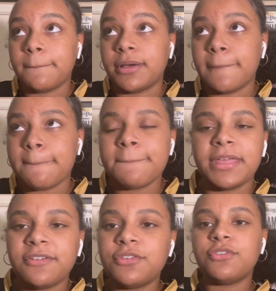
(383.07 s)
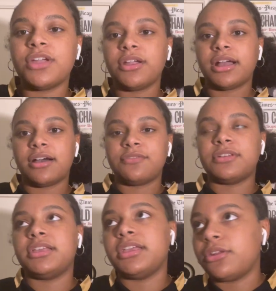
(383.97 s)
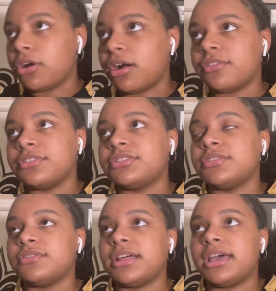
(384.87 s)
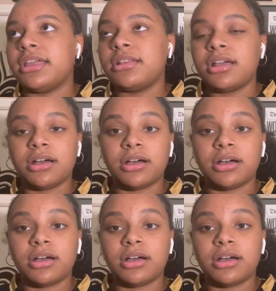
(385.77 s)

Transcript: But I feel very confident in our offensive line.